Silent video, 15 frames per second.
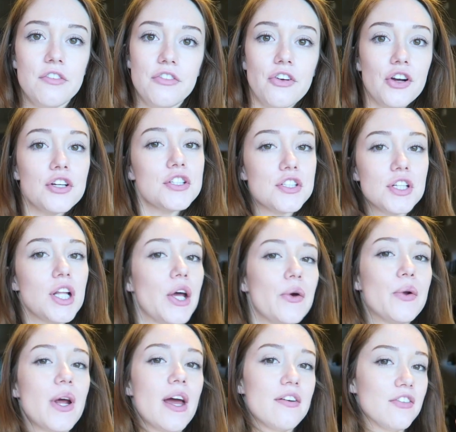First
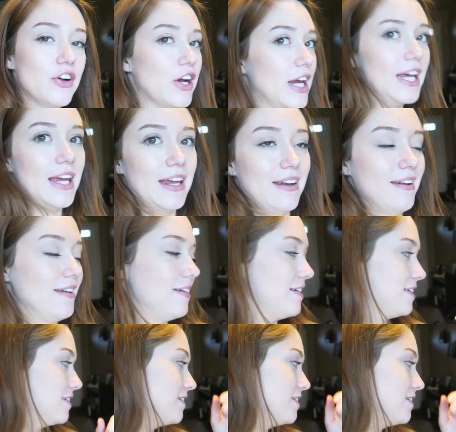load ever in.